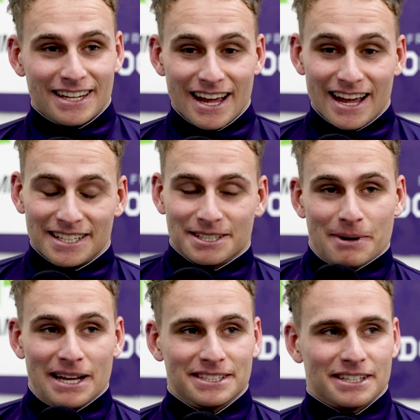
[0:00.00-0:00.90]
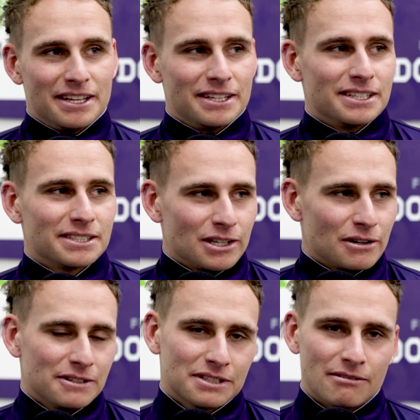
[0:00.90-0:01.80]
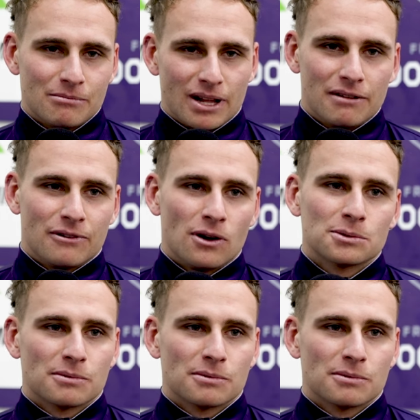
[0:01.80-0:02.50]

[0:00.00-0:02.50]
Yeah, it's amazing. I think there's a lot of us who haven't played finals